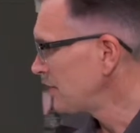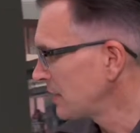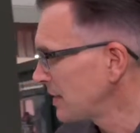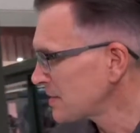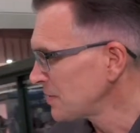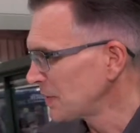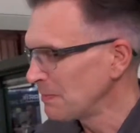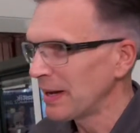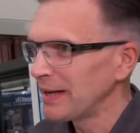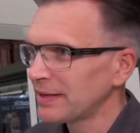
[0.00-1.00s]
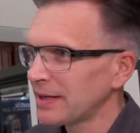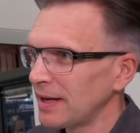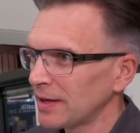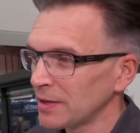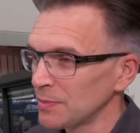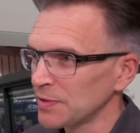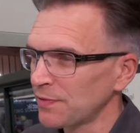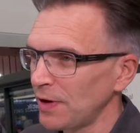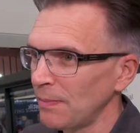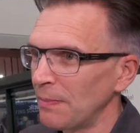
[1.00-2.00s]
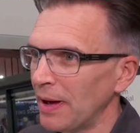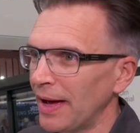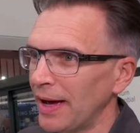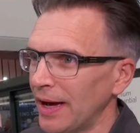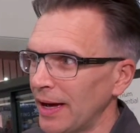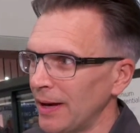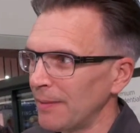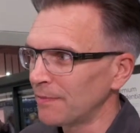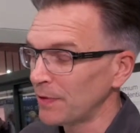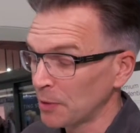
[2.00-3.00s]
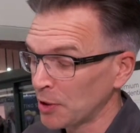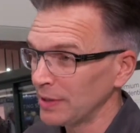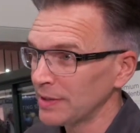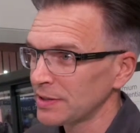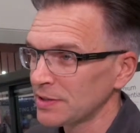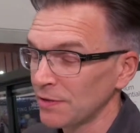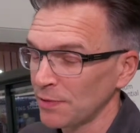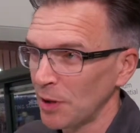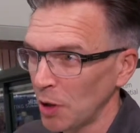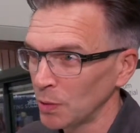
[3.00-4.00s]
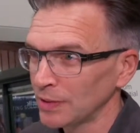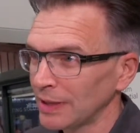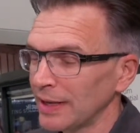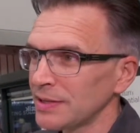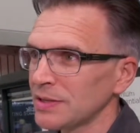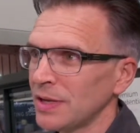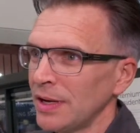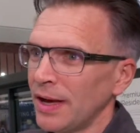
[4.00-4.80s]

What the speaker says: of the glass that we make comes from cullet, so from old glass.